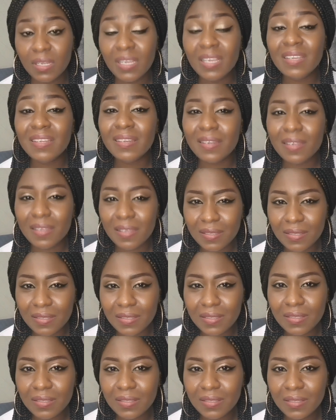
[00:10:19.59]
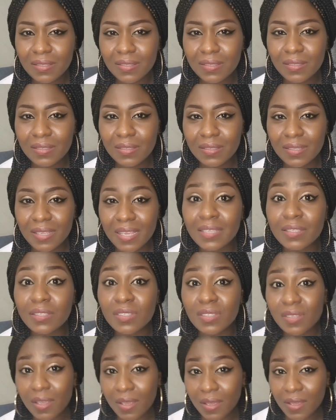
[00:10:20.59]
It is a
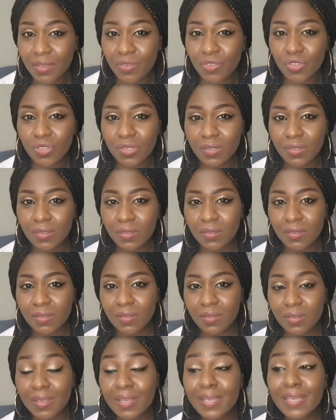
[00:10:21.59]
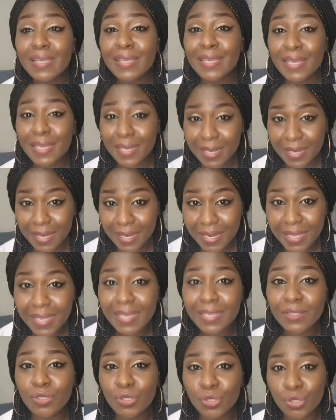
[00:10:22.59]
stage. He
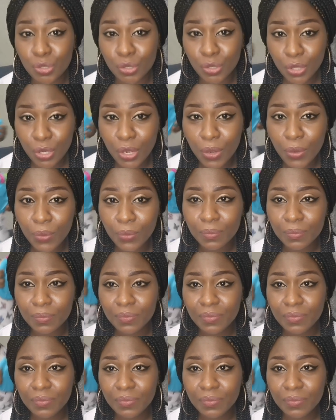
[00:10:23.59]
needs to know